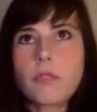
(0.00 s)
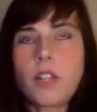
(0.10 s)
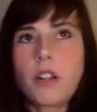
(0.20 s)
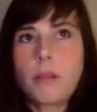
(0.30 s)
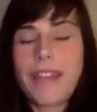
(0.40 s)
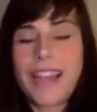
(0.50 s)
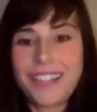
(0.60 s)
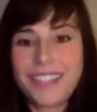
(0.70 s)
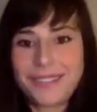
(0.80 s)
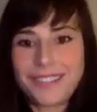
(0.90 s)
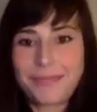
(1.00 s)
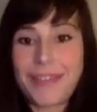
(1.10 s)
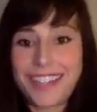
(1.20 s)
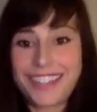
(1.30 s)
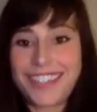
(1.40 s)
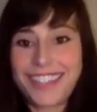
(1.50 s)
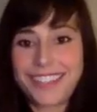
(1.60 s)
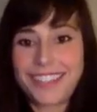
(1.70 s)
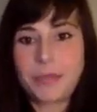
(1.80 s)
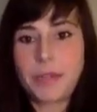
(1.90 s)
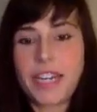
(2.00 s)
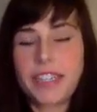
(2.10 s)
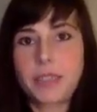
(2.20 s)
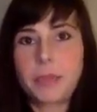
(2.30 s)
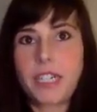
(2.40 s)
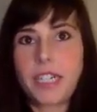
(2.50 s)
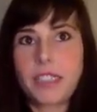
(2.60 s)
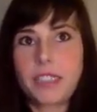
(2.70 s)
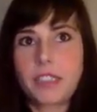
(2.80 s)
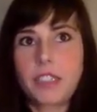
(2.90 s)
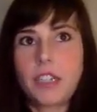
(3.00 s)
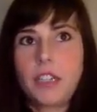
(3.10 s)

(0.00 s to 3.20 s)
are magnetized into my experience